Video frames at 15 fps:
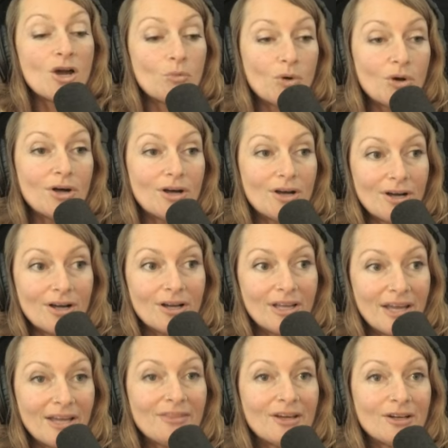Well,
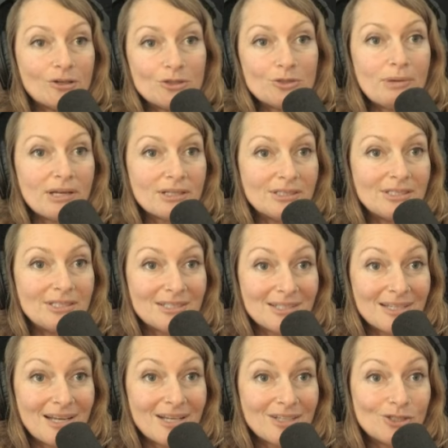again, that goes back to
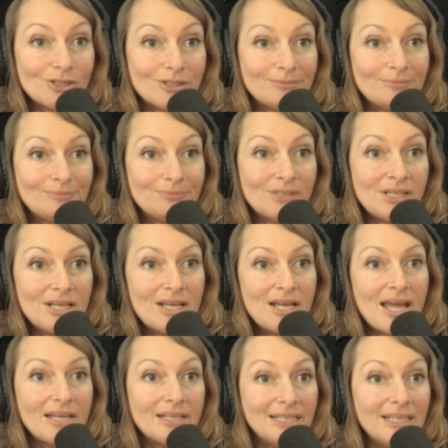disconnection.
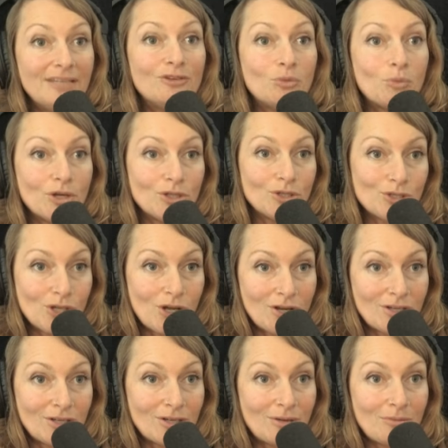Mm. And even what you're
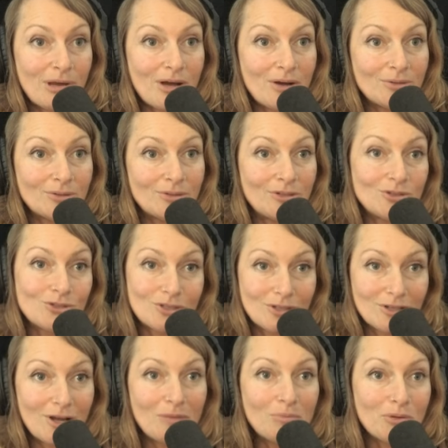talking about, and there's
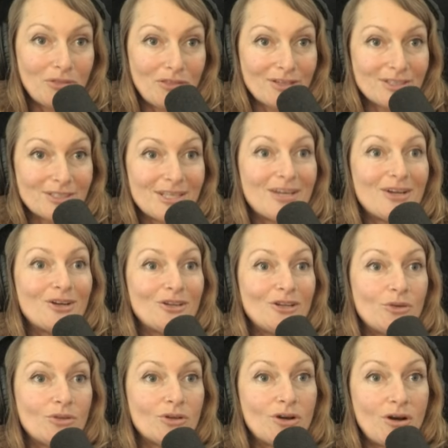a couple things there, you
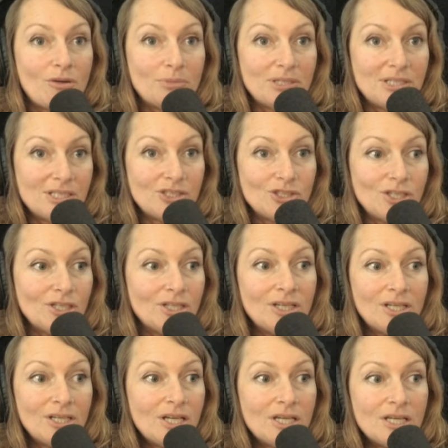know, the competition
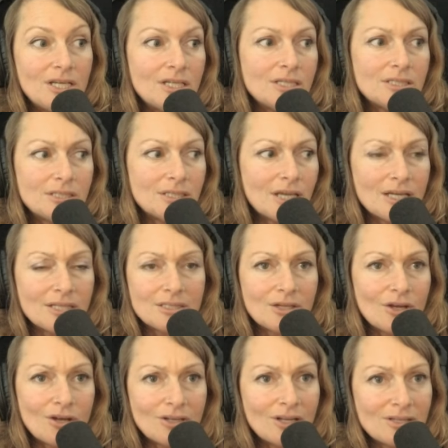is yeah is
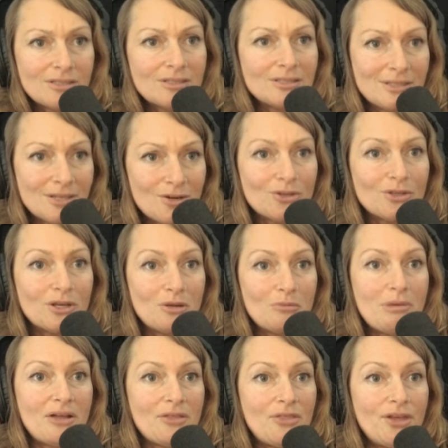not necessarily a
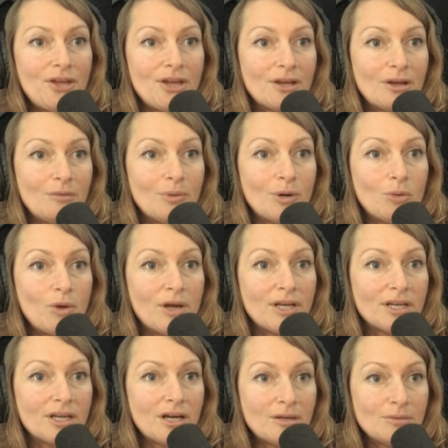bad thing but when
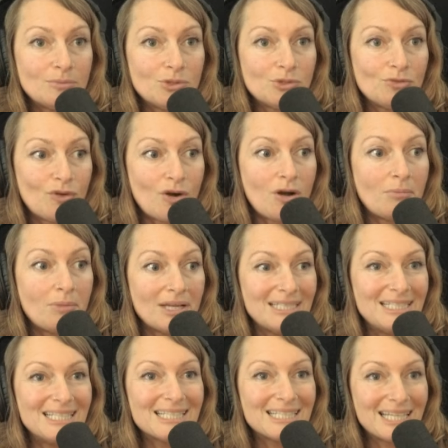it comes from a
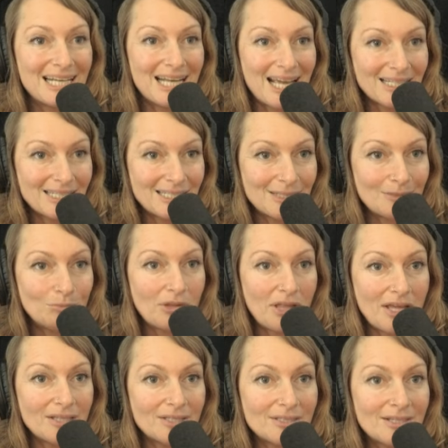disconnected
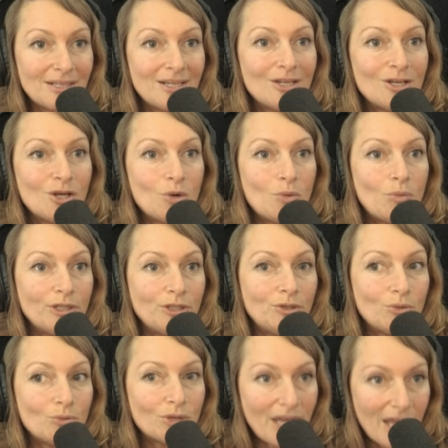place mm-hmm. when you
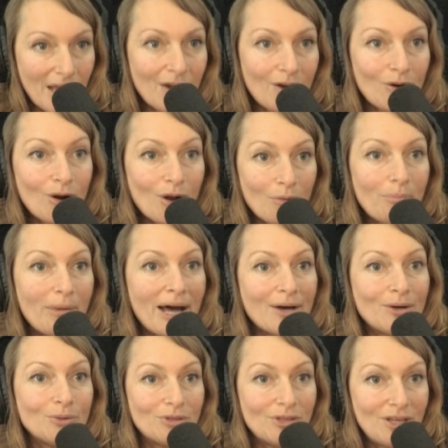don't care
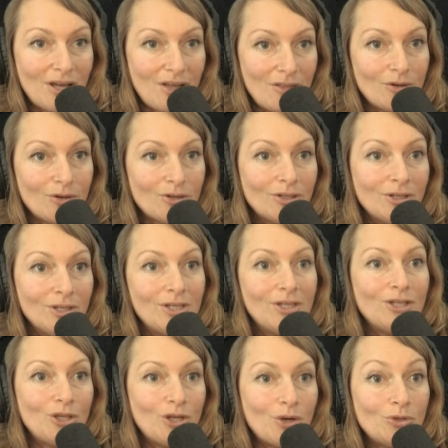about the other
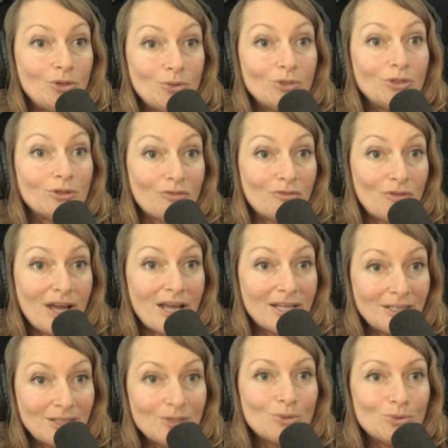right. you know you and your
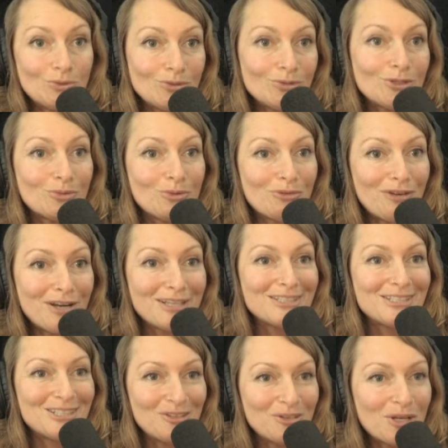friend you, you still were
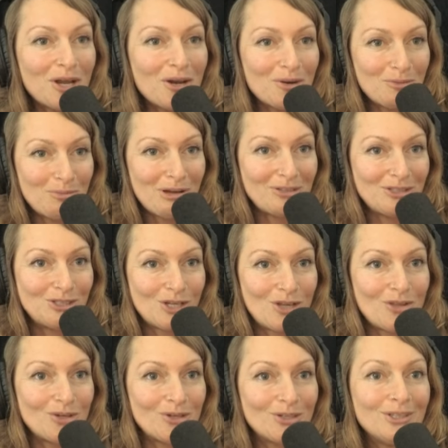friends and you cared about each
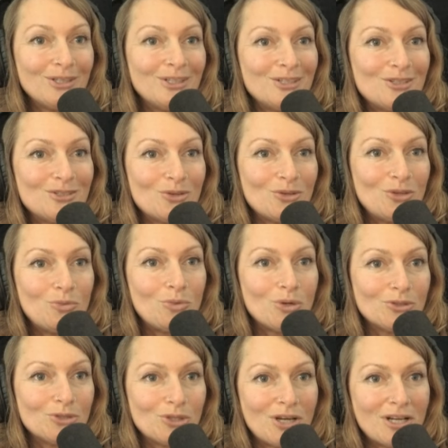other yeah so you
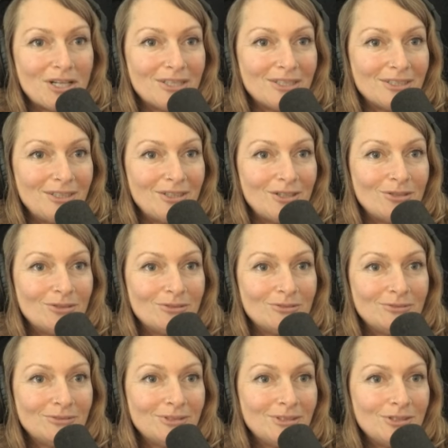weren't trying to you know
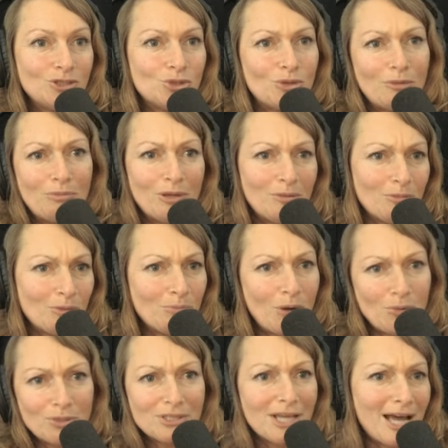trip him or
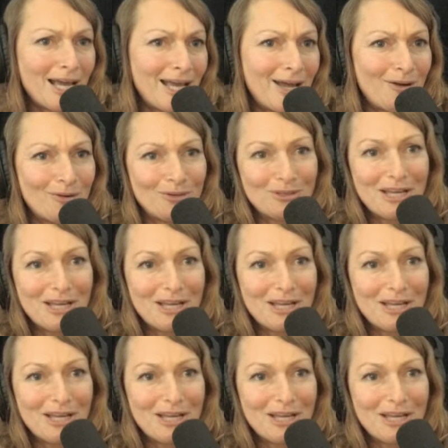poke his eye out or